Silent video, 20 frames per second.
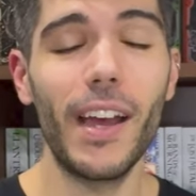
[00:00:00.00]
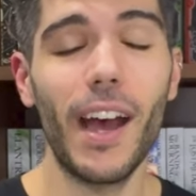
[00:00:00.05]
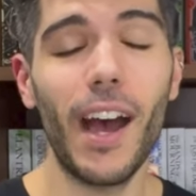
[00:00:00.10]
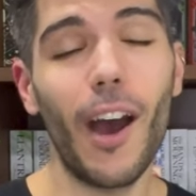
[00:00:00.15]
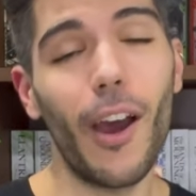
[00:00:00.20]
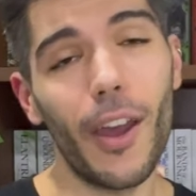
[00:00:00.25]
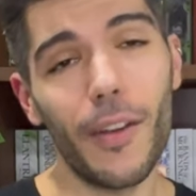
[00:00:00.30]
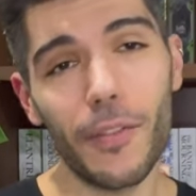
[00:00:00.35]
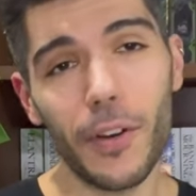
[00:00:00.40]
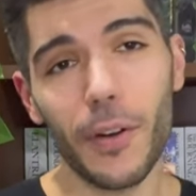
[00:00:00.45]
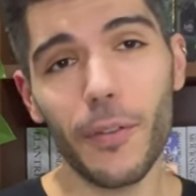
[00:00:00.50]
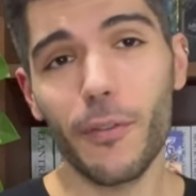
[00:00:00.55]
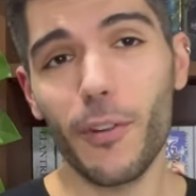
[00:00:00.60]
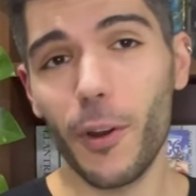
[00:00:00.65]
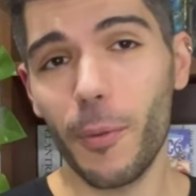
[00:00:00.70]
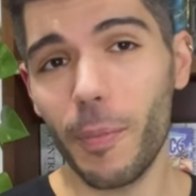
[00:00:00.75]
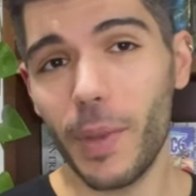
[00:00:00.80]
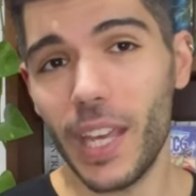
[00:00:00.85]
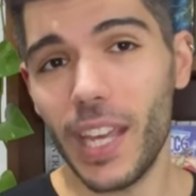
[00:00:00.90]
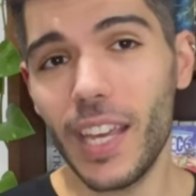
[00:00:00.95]
However,
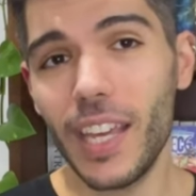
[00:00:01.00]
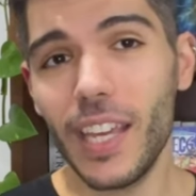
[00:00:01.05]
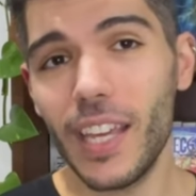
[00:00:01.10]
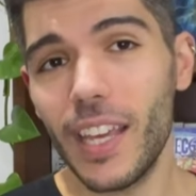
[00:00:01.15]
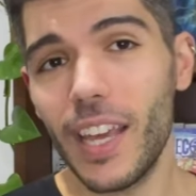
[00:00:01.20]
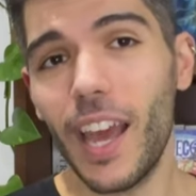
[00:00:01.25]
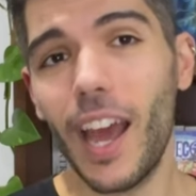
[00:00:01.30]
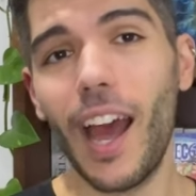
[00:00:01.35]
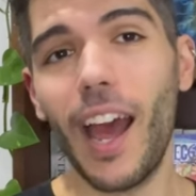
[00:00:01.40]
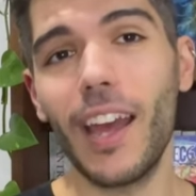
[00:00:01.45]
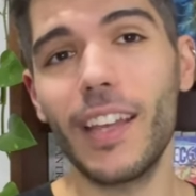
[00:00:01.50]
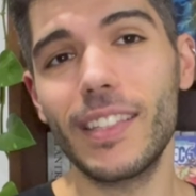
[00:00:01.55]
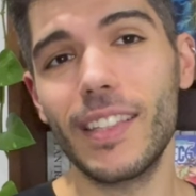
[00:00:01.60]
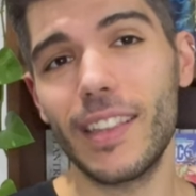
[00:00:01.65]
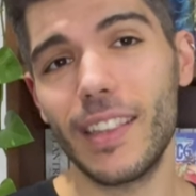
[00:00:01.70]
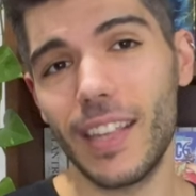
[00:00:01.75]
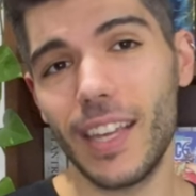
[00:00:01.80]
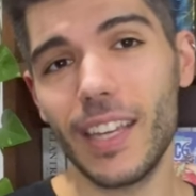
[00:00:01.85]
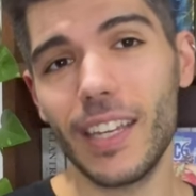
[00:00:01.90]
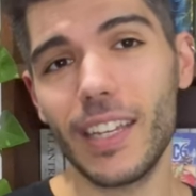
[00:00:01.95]
for me, I
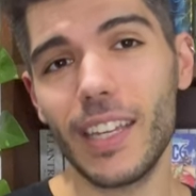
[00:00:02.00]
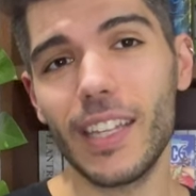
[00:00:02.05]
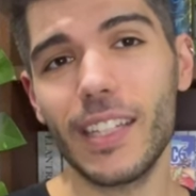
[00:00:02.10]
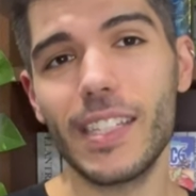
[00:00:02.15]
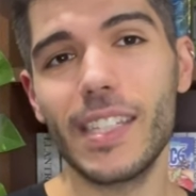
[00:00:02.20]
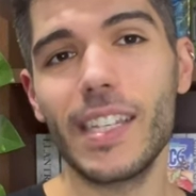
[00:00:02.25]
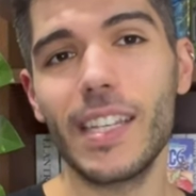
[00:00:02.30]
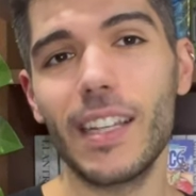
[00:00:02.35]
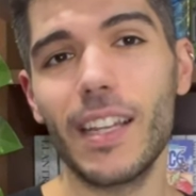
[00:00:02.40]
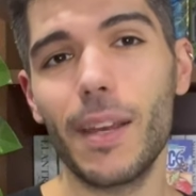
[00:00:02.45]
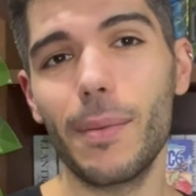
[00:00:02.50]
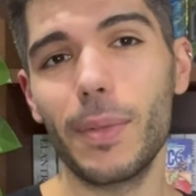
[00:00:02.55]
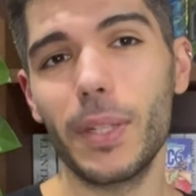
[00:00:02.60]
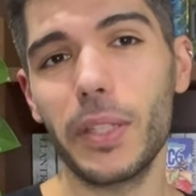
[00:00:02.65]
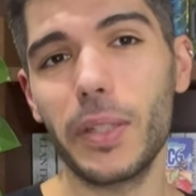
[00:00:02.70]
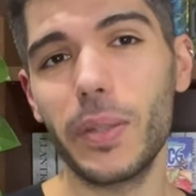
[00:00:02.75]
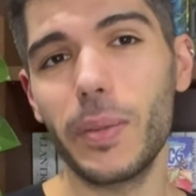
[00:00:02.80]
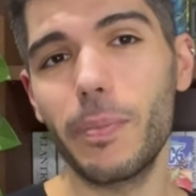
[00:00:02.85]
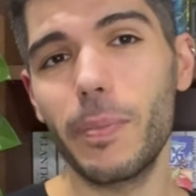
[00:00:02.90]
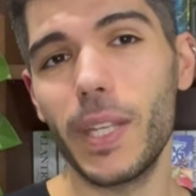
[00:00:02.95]
think it's still able
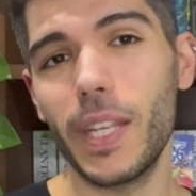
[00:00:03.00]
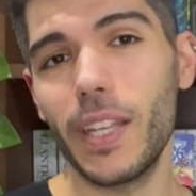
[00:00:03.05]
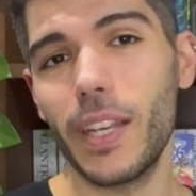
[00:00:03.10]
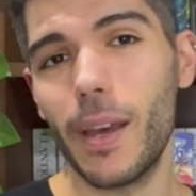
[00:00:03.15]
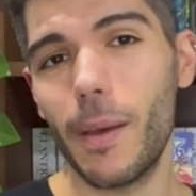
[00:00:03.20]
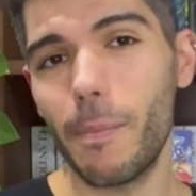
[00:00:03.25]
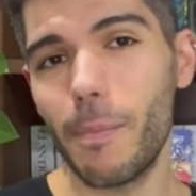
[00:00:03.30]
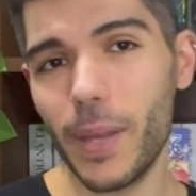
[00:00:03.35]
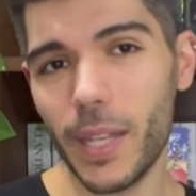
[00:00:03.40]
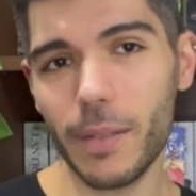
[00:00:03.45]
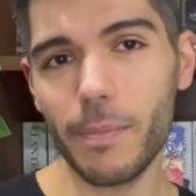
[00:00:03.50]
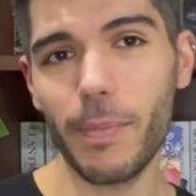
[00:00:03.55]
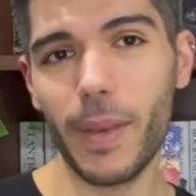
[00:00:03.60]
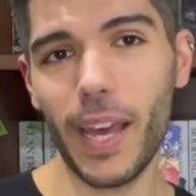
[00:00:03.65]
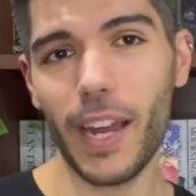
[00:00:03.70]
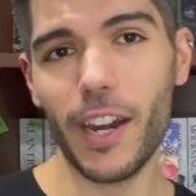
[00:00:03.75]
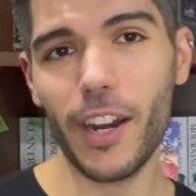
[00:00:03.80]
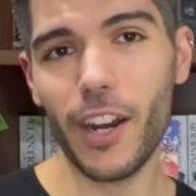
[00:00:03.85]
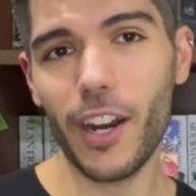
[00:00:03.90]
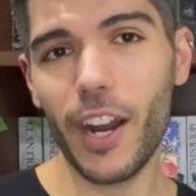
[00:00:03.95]
to be a bit
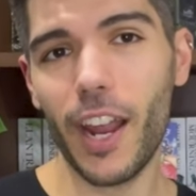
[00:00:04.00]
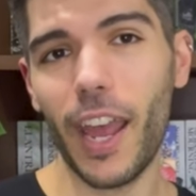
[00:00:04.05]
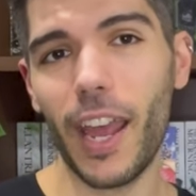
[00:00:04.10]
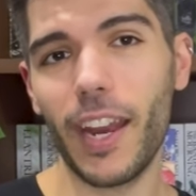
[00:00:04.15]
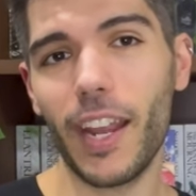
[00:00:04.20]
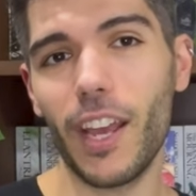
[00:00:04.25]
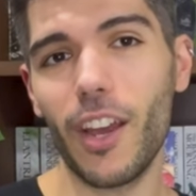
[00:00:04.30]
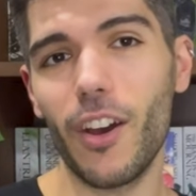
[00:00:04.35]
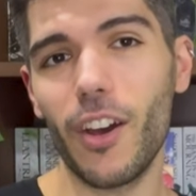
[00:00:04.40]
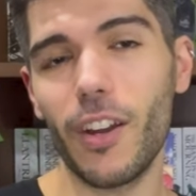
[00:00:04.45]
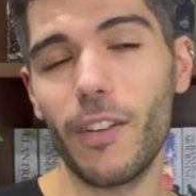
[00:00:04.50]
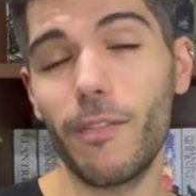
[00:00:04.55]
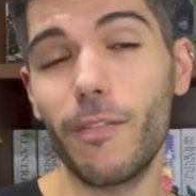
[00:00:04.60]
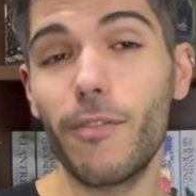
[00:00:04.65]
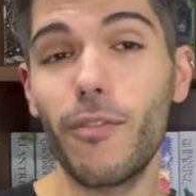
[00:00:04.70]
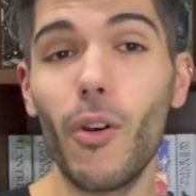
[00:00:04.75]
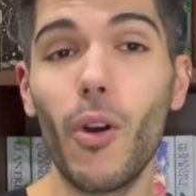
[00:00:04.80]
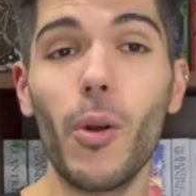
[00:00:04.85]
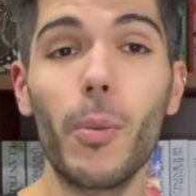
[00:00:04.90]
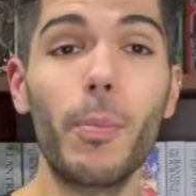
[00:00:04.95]
better, and it got a
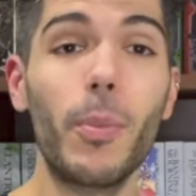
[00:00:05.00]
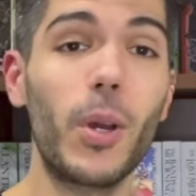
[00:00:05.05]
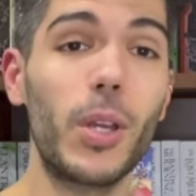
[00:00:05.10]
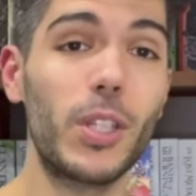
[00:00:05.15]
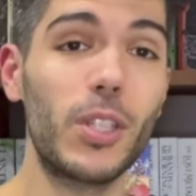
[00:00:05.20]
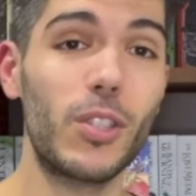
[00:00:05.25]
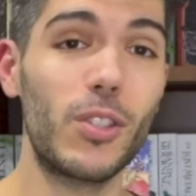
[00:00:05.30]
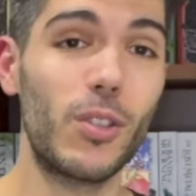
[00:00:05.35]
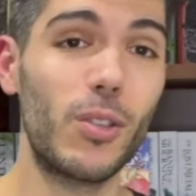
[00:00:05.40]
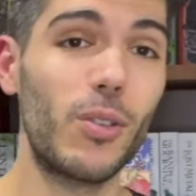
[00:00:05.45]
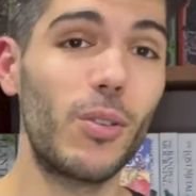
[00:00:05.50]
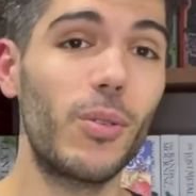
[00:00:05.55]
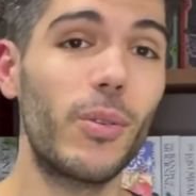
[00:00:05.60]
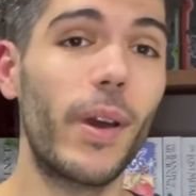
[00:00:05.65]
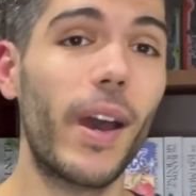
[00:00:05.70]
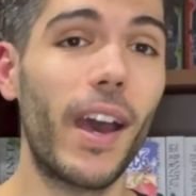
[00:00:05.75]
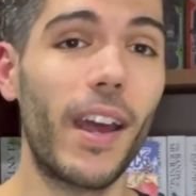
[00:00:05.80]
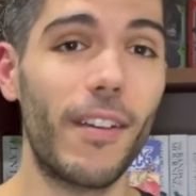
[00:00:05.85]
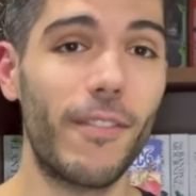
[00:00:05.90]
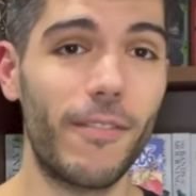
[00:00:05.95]
four point two
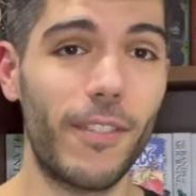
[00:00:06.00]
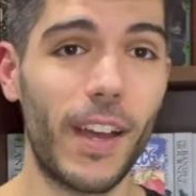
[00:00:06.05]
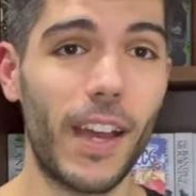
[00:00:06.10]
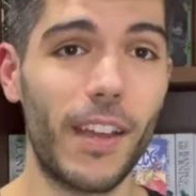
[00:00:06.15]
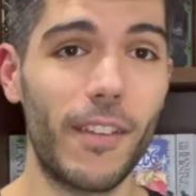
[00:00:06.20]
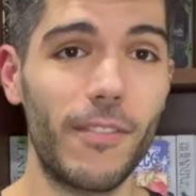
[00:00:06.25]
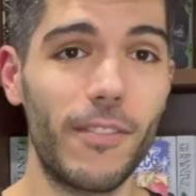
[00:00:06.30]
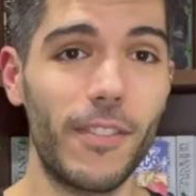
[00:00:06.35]
out of five.